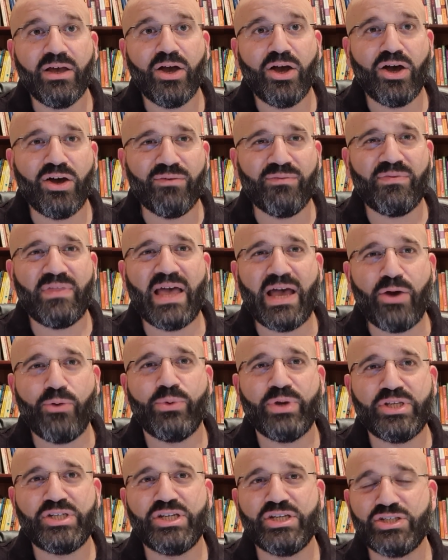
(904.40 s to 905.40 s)
of that
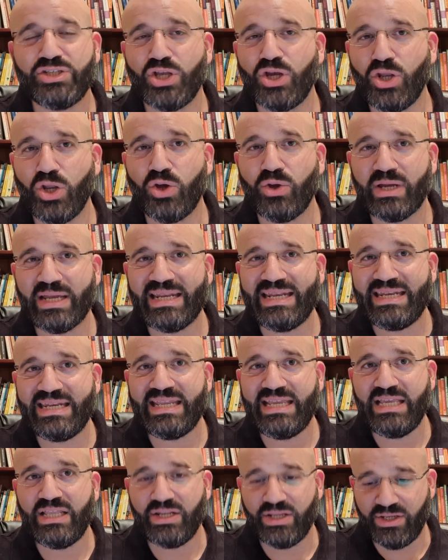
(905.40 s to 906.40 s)
which is no longer
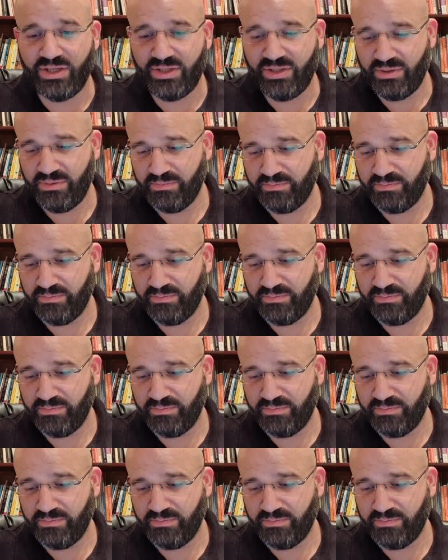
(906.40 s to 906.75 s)
needed.